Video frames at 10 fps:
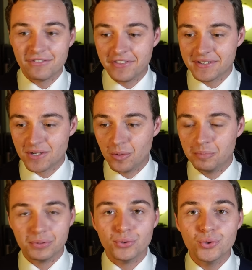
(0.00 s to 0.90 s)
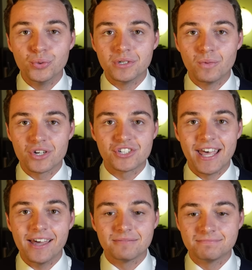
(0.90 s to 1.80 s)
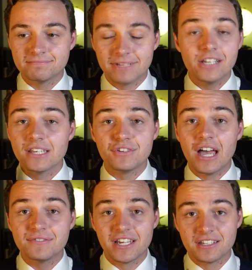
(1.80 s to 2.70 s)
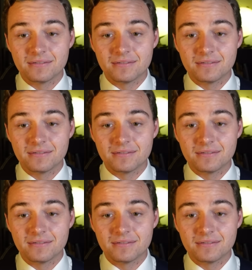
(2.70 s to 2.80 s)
everything's all blue and washed out. Hell, even I've done